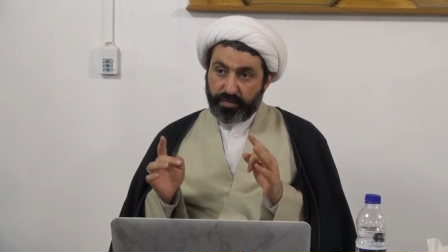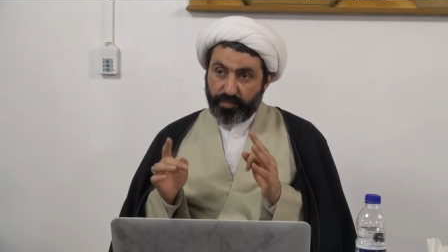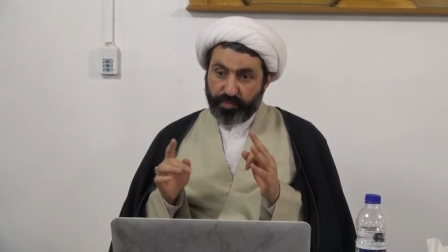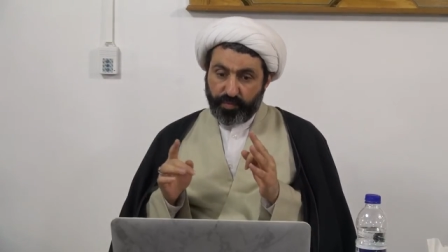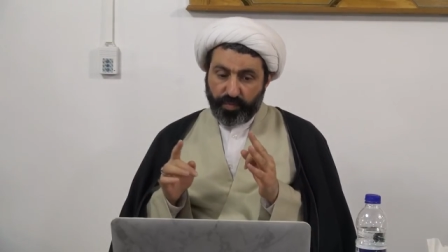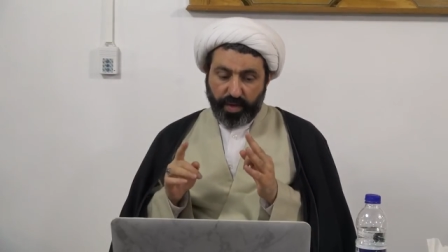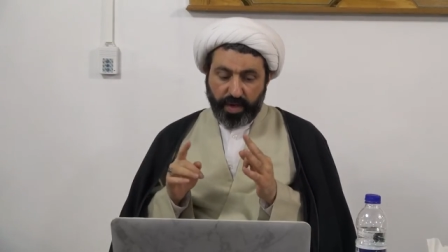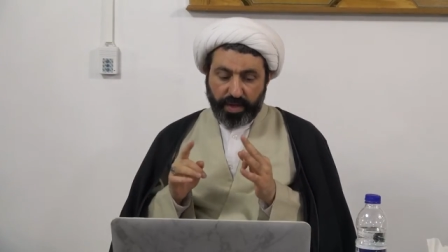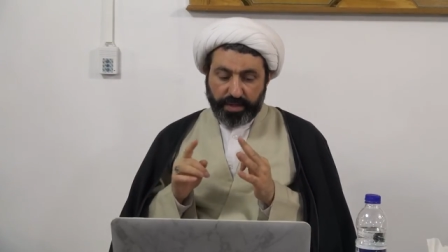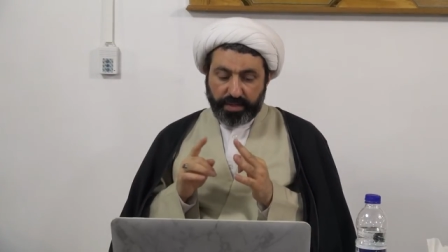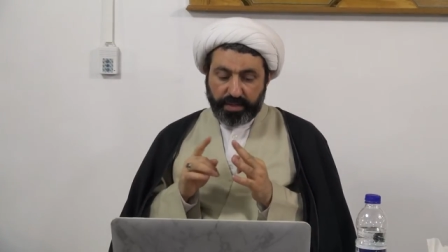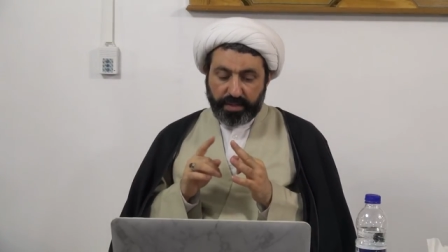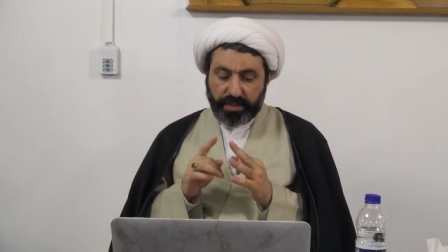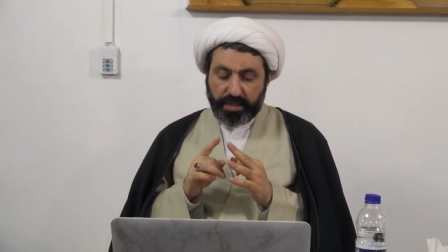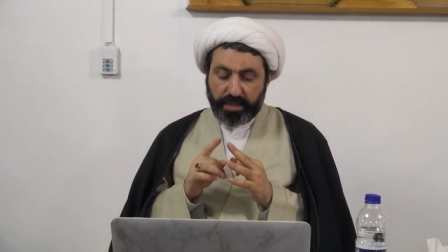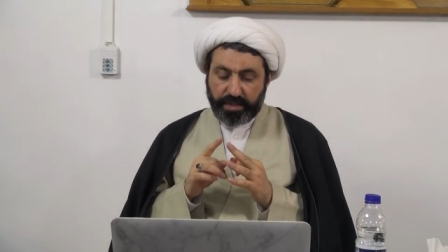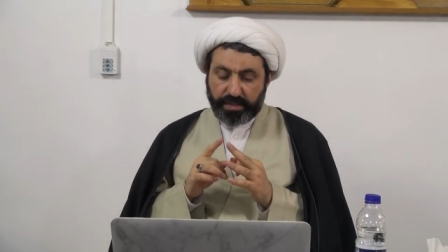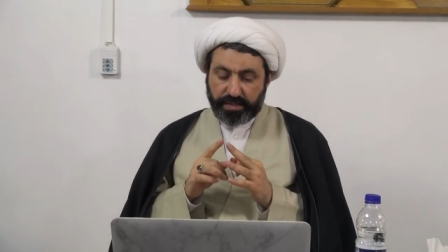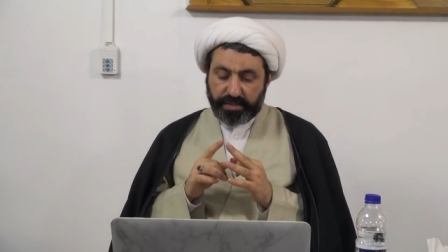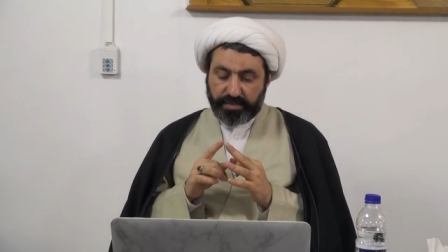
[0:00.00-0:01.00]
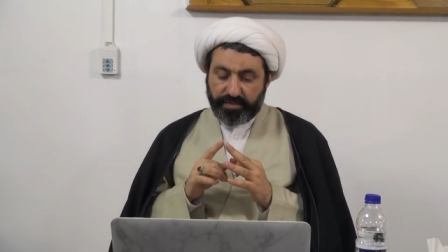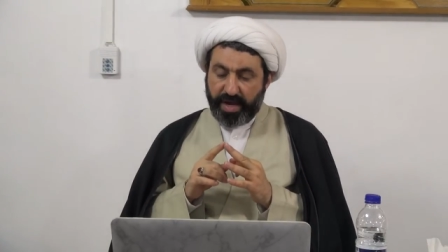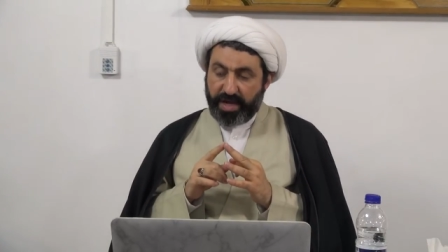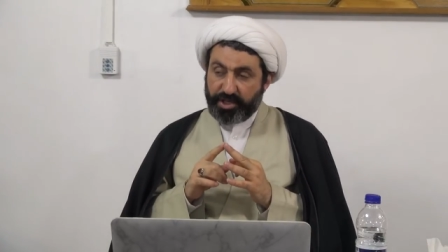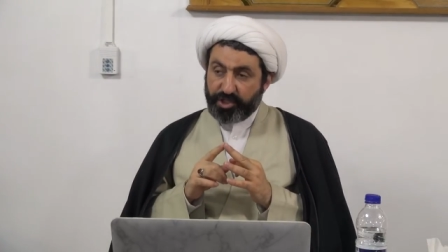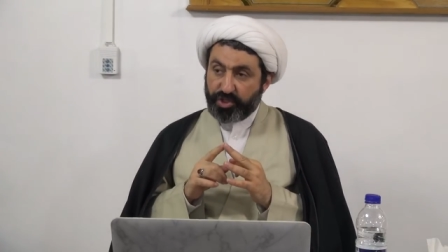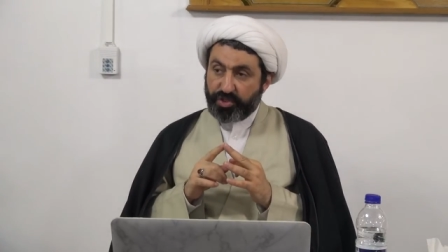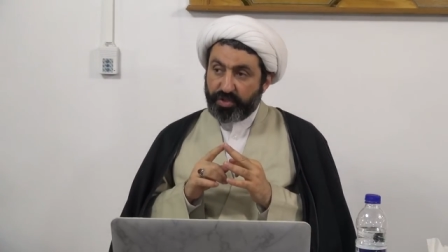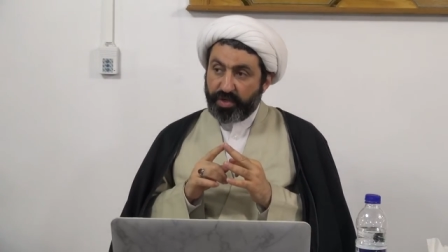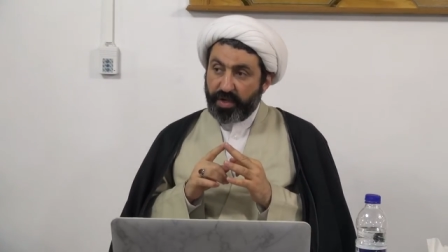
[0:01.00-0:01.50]
One is
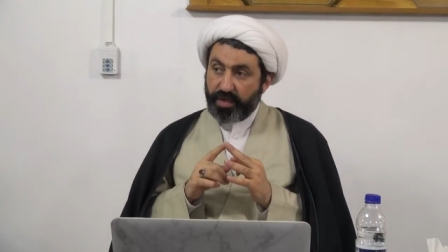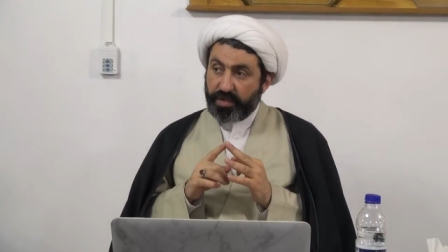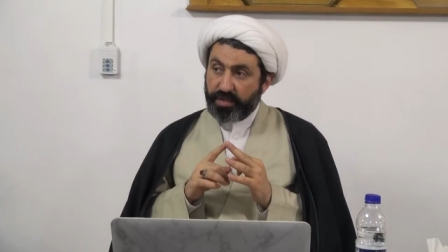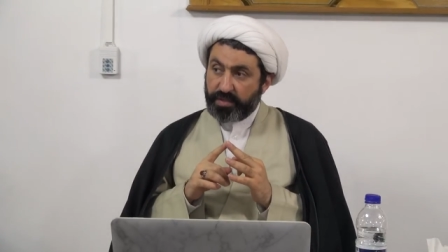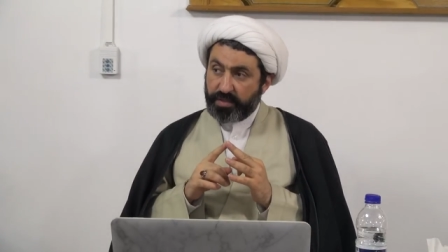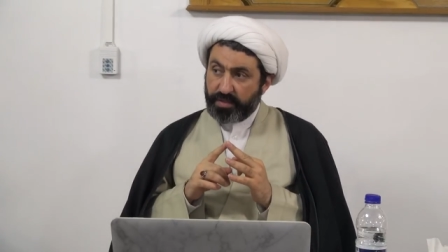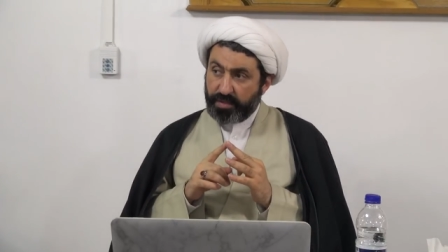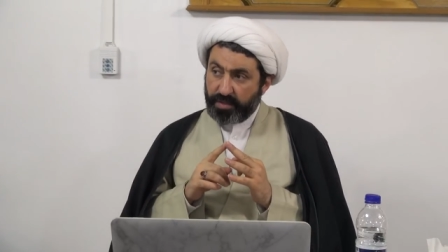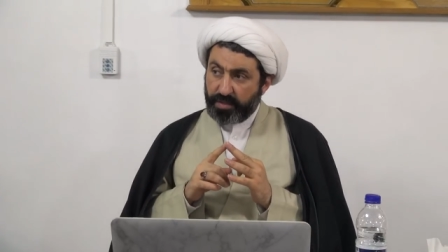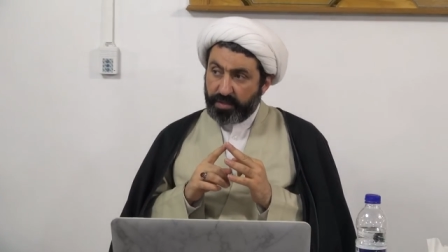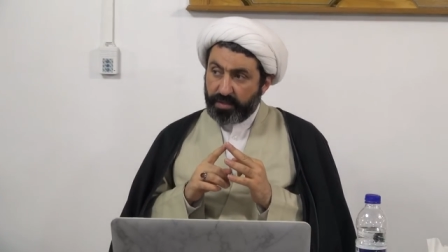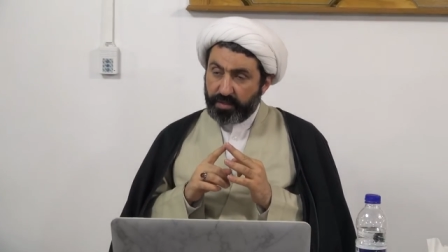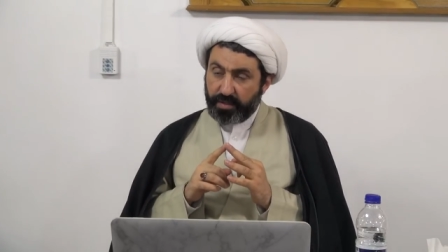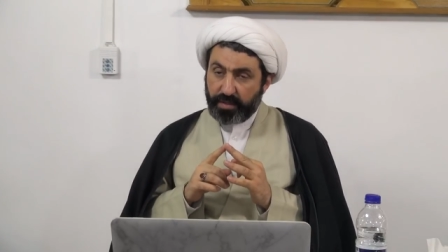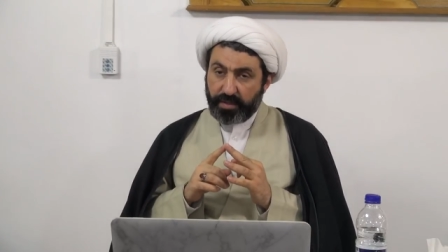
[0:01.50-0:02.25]
rationality,